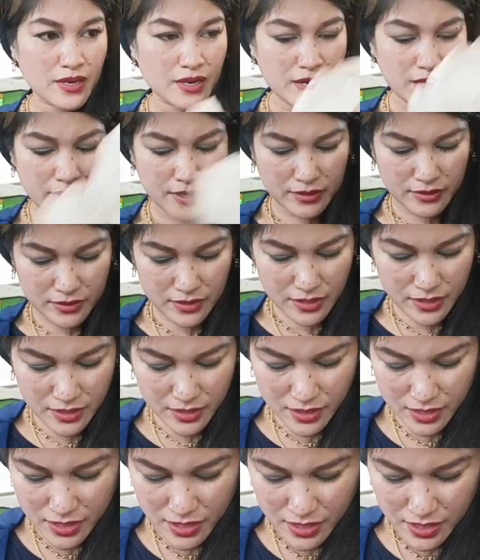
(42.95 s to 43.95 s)
and
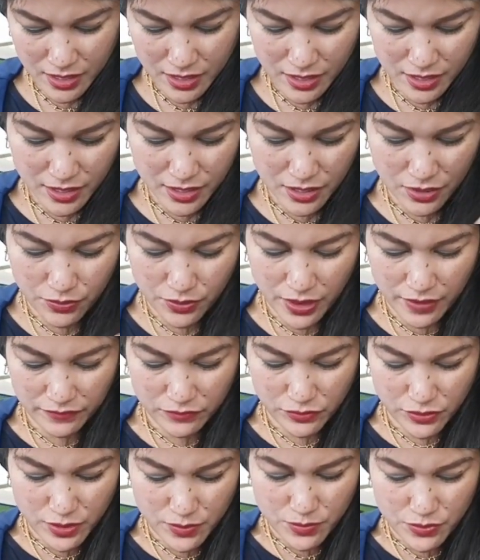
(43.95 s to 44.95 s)
then here we have
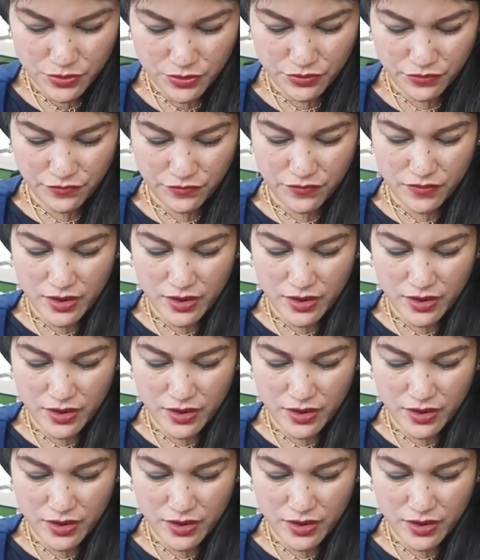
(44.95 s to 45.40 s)
to remove.